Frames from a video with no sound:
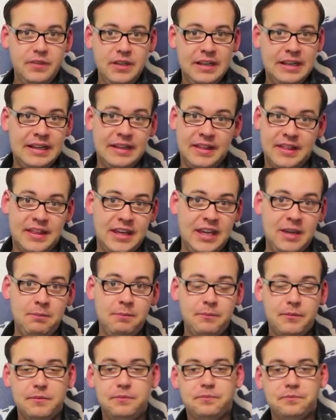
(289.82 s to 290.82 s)
in
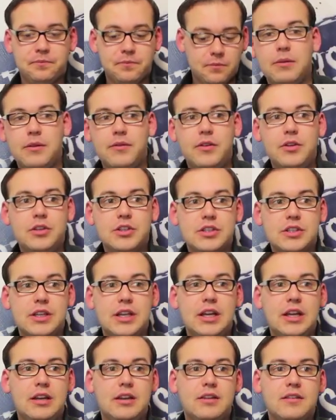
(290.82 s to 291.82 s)
theme. If you just
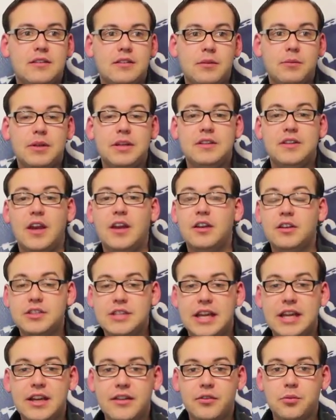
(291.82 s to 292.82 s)
need something to
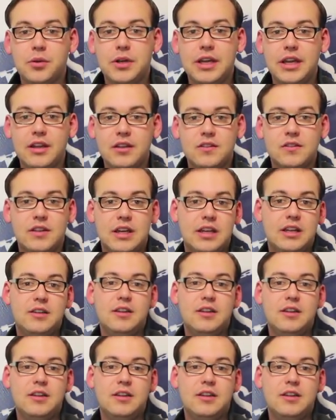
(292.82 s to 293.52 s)
entertain everybody else,